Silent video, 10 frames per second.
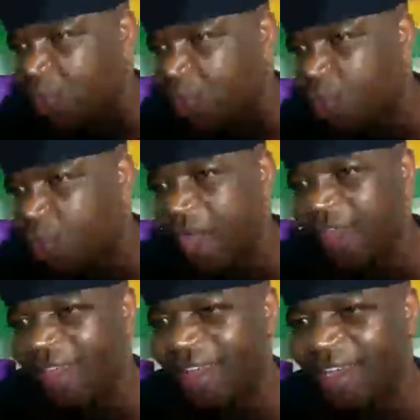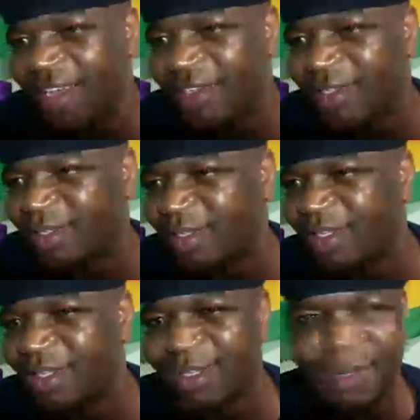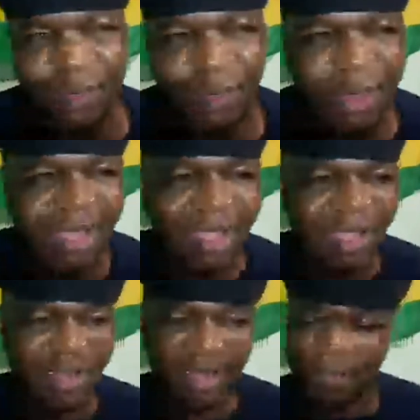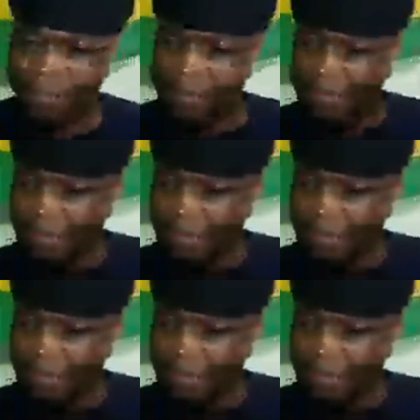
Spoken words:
I don't know why. I can't see why I can.